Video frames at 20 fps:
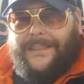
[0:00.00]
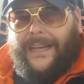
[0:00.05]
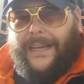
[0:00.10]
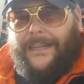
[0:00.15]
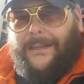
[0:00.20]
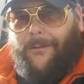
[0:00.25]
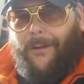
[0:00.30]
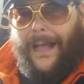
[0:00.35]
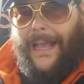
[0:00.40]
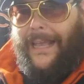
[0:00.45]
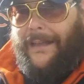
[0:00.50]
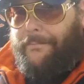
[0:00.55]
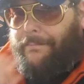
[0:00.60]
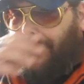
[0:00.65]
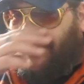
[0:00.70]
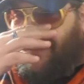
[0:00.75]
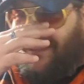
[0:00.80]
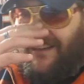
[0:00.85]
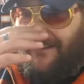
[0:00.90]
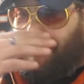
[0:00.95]
dead quiet,
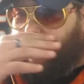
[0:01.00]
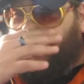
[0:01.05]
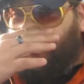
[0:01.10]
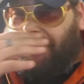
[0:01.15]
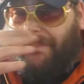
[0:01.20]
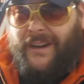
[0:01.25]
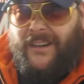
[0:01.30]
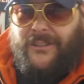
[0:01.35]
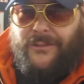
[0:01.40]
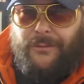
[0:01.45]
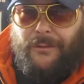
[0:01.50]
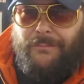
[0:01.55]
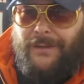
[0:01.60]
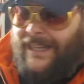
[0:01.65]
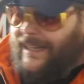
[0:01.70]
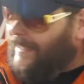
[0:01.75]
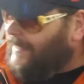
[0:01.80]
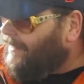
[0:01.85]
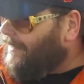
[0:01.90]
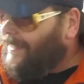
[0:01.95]
but uh, when the Bears were
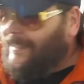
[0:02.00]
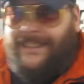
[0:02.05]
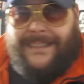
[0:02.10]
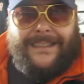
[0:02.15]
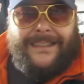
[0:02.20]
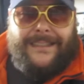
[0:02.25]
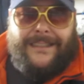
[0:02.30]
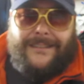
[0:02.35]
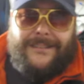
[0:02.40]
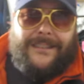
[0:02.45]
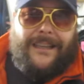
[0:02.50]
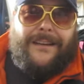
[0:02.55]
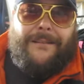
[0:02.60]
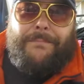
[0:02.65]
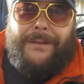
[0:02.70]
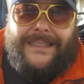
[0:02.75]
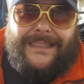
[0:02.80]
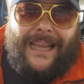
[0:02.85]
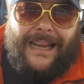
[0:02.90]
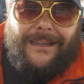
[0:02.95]
winning, it's going to
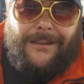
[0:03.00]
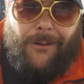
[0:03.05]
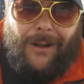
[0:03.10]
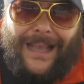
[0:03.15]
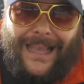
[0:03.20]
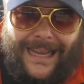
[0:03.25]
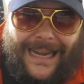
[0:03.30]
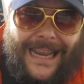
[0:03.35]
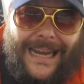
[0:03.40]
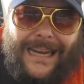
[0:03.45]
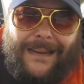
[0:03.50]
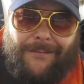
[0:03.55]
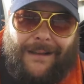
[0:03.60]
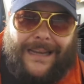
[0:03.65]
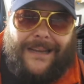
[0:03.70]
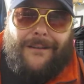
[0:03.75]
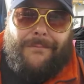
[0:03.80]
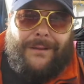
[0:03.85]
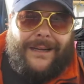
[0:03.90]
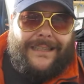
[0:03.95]
be dead quiet
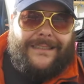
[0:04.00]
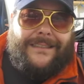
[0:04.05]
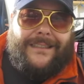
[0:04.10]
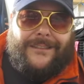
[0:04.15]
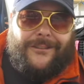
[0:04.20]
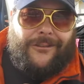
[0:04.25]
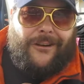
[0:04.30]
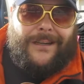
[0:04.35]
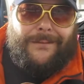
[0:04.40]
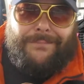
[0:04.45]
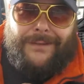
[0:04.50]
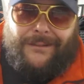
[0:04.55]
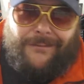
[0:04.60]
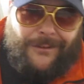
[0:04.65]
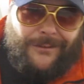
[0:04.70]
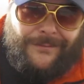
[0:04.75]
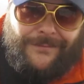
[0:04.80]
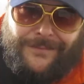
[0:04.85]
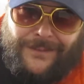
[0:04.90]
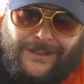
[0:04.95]
anyway. Nobody in Detroit be
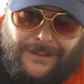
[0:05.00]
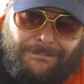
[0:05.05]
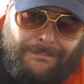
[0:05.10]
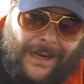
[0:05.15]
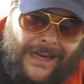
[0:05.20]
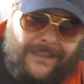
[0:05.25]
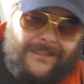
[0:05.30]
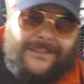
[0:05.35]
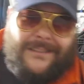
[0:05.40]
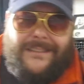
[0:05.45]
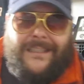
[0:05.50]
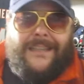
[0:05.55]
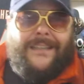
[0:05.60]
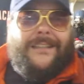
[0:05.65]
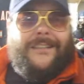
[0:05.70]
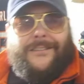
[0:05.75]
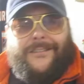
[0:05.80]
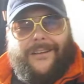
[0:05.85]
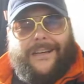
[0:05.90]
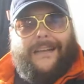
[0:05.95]
rooting for the Bears,
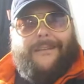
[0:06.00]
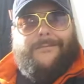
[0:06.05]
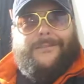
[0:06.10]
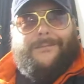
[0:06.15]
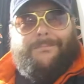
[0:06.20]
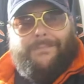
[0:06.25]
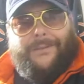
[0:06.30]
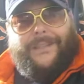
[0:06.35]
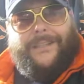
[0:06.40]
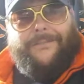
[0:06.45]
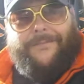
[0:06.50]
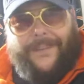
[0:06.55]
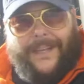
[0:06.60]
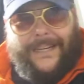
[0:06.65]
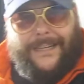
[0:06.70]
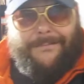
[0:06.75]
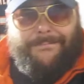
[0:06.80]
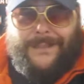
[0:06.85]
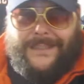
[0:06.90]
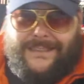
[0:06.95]
so that was pretty
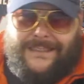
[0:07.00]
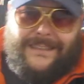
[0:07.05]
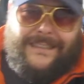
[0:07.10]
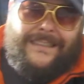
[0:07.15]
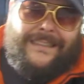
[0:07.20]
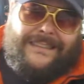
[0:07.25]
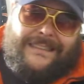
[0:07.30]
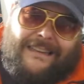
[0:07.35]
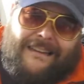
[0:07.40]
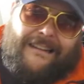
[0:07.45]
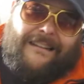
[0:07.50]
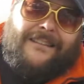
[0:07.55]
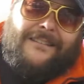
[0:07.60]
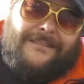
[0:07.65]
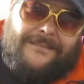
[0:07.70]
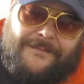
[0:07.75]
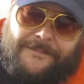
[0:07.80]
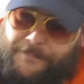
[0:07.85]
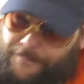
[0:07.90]
funny, but, you know,